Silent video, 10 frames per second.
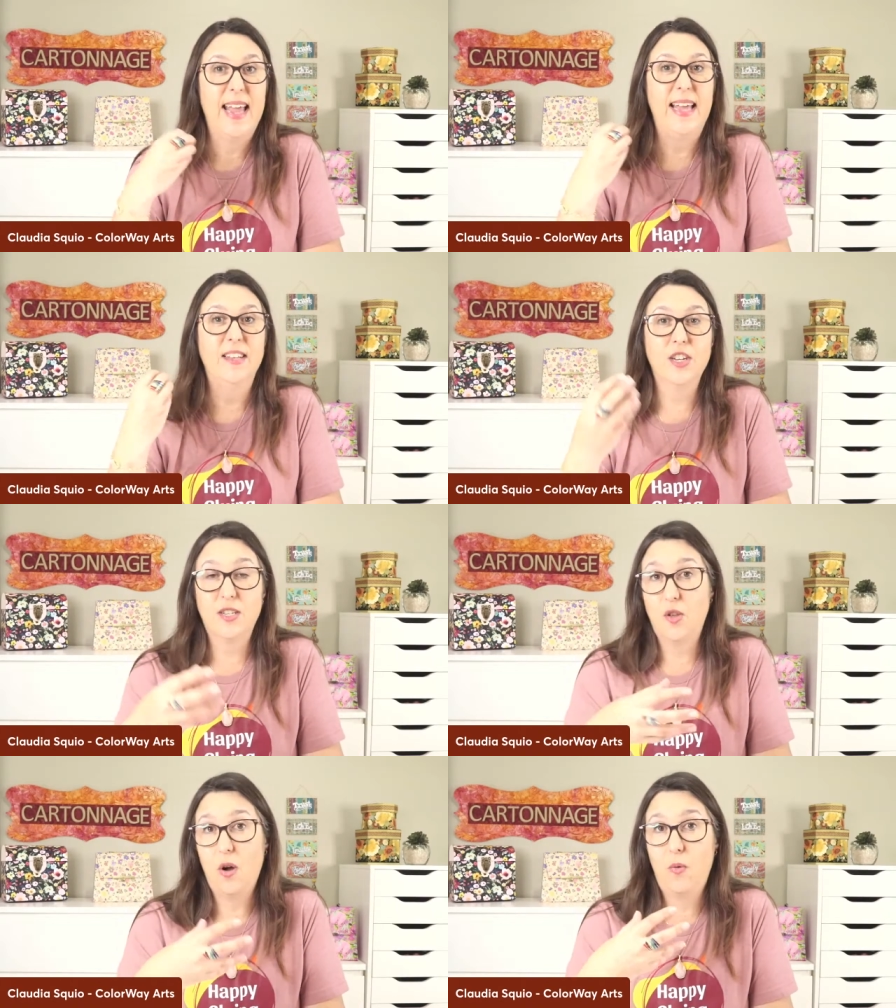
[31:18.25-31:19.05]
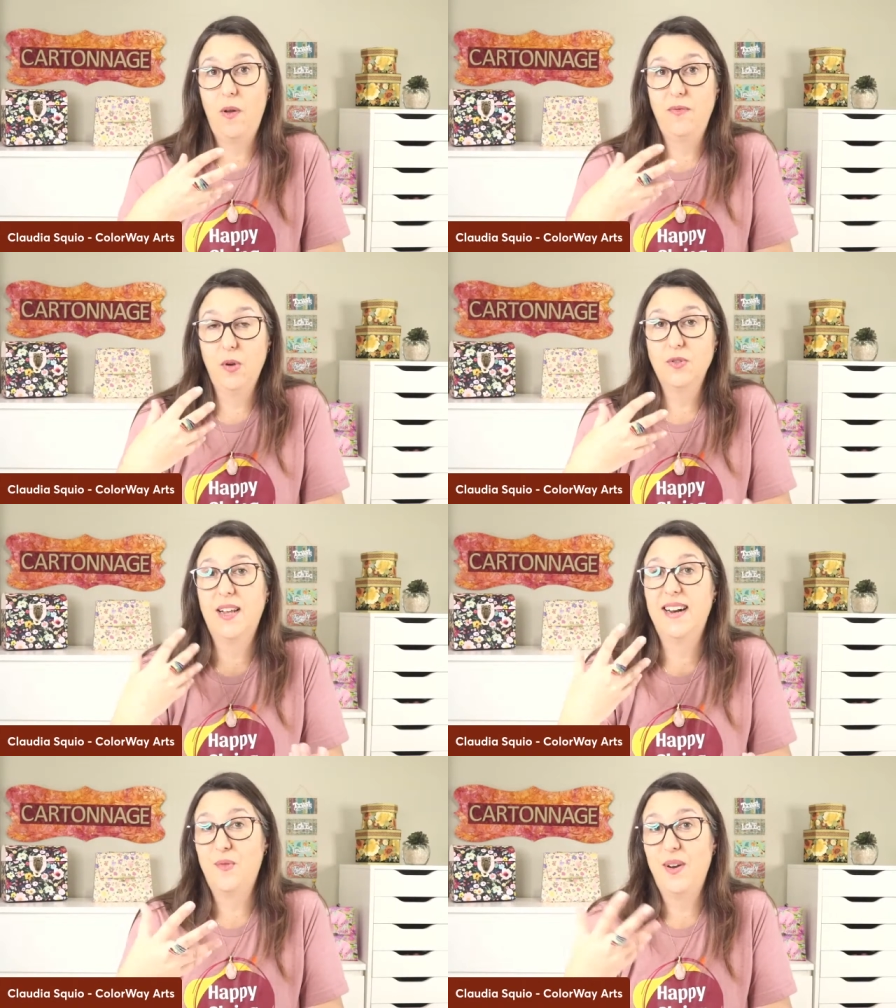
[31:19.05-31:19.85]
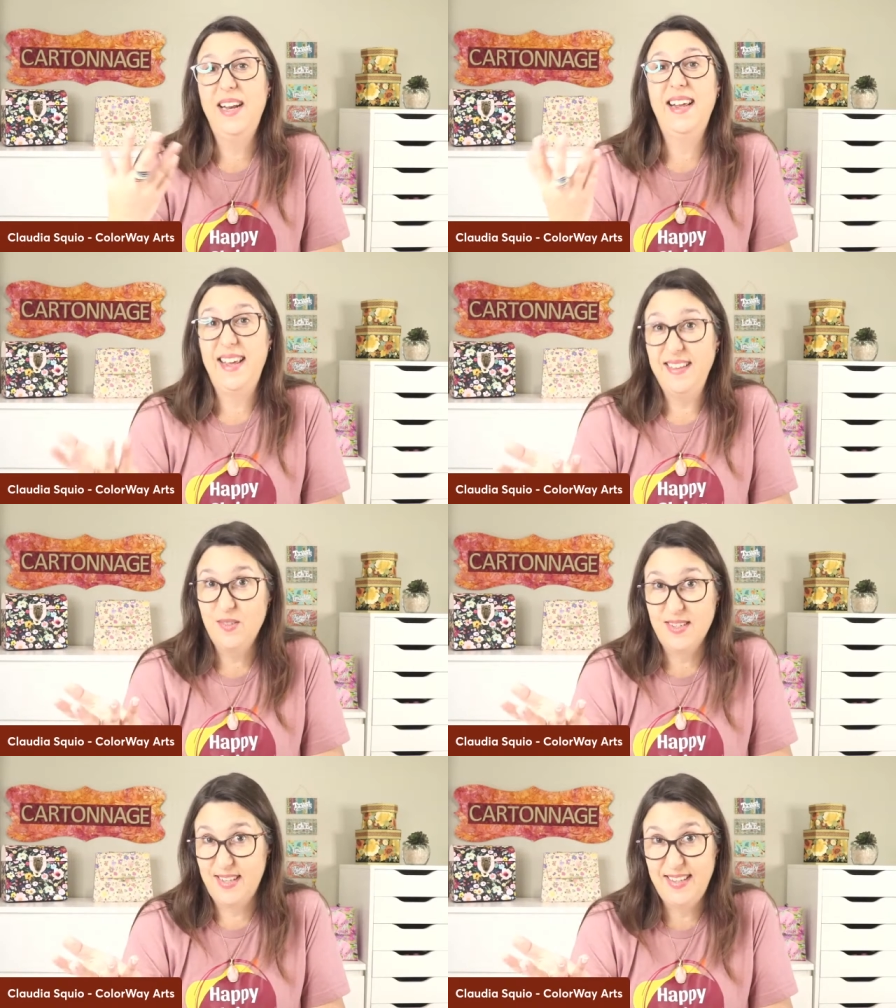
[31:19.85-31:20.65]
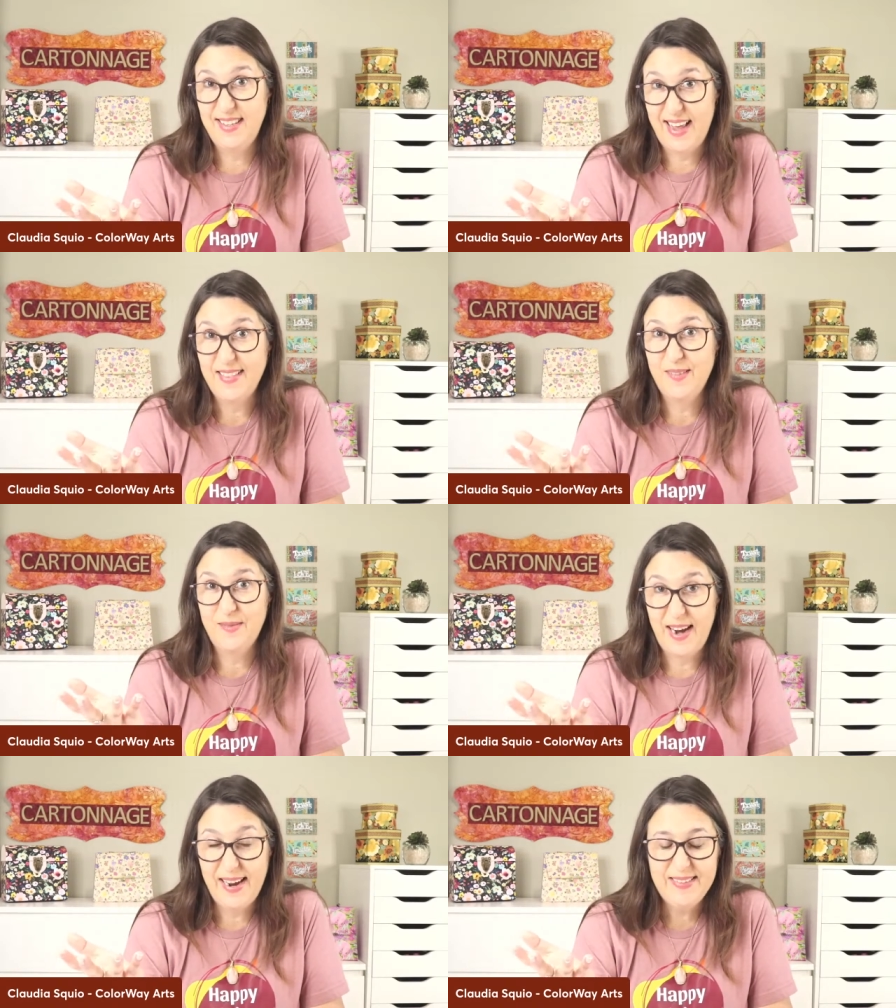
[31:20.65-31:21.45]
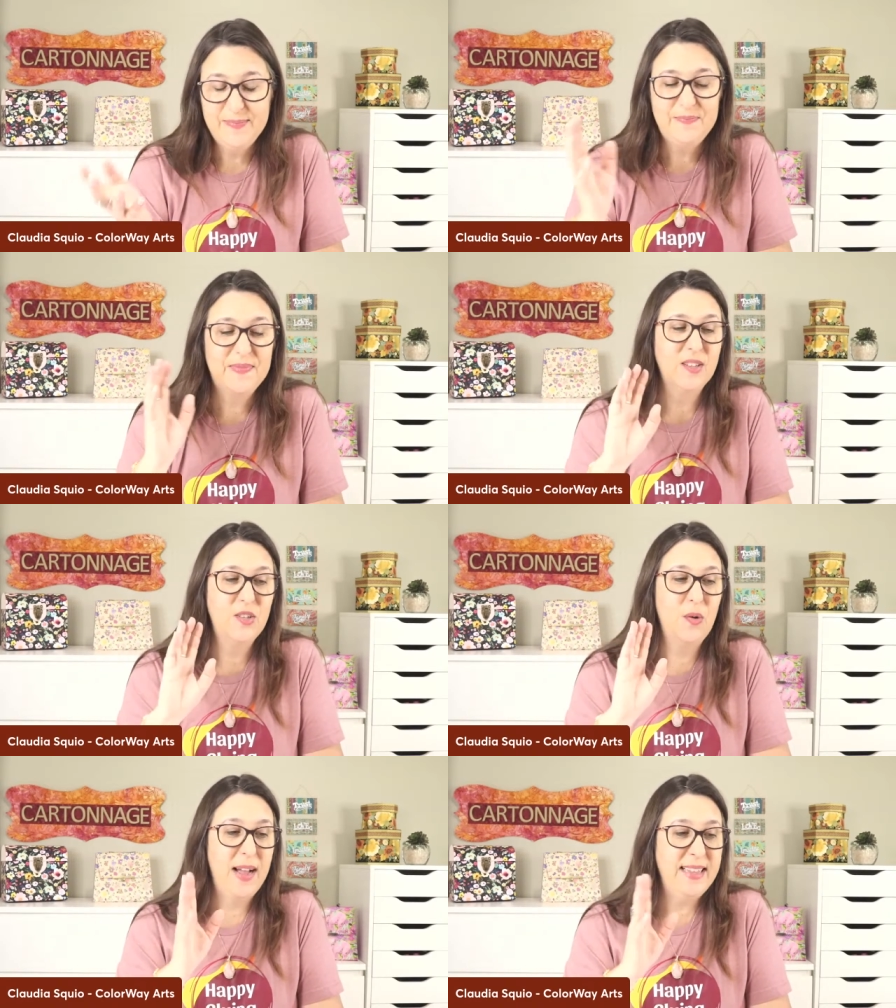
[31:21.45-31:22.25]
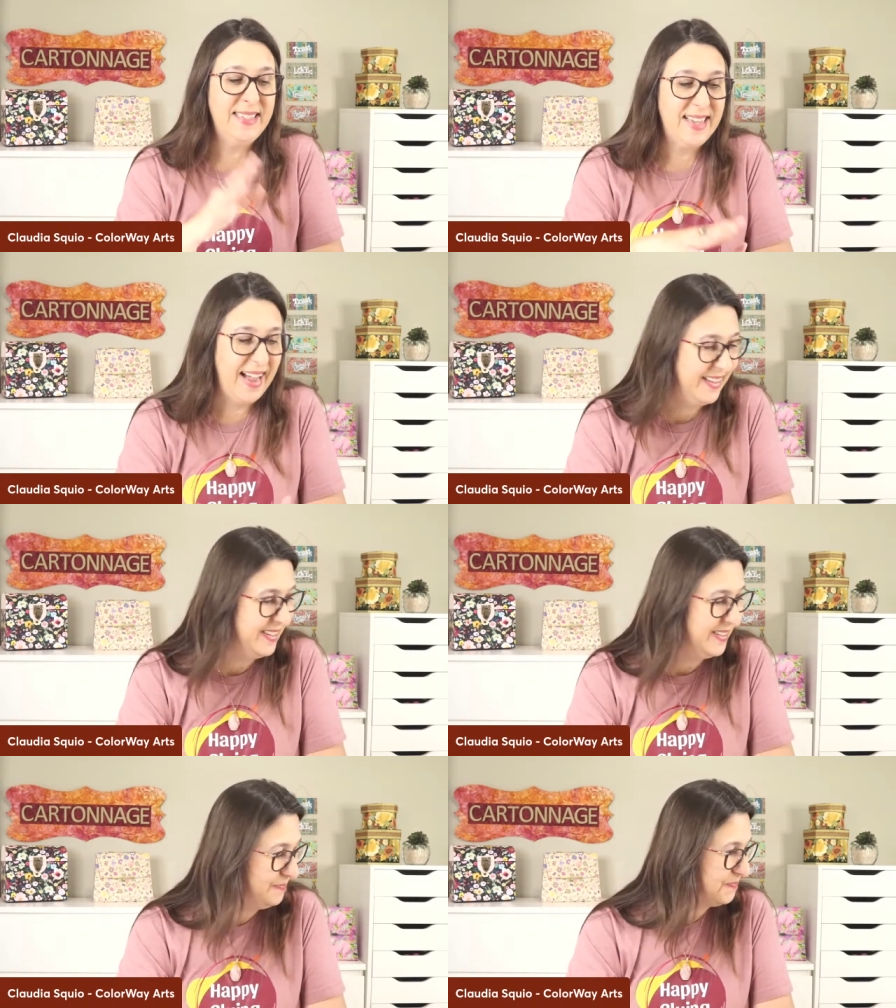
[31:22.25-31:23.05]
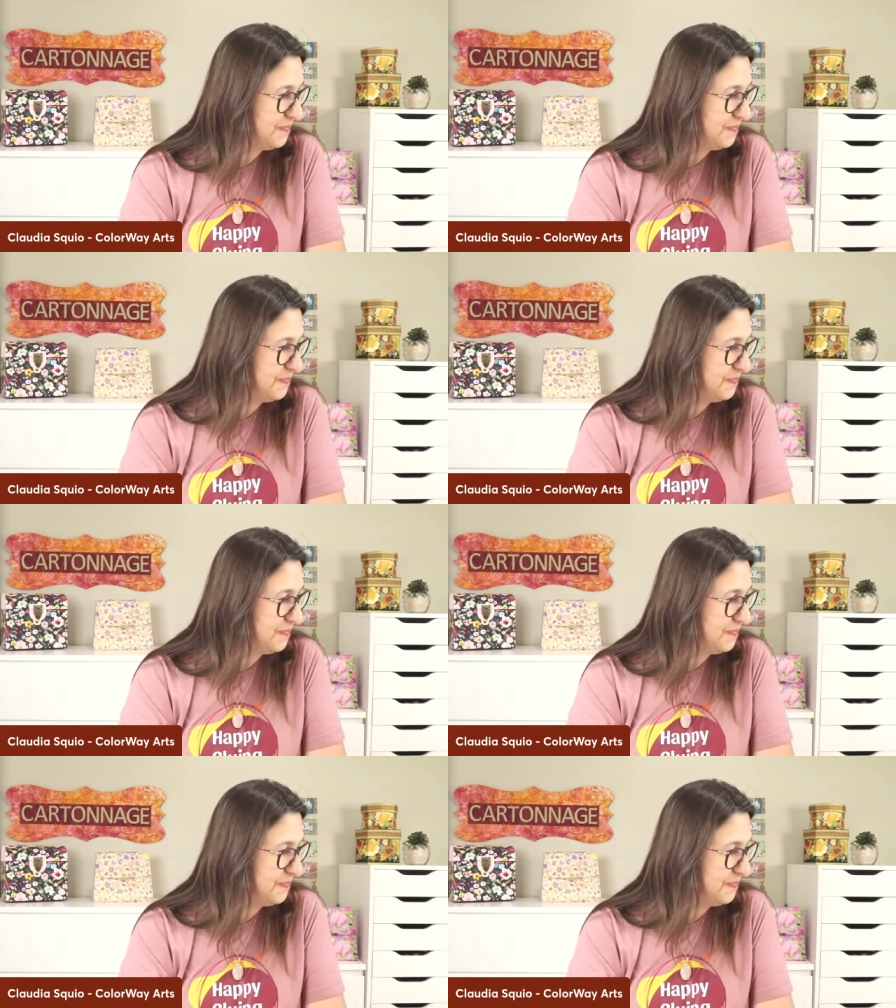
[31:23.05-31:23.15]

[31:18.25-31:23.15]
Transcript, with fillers: and just talk with those that are really interested in that right so i decided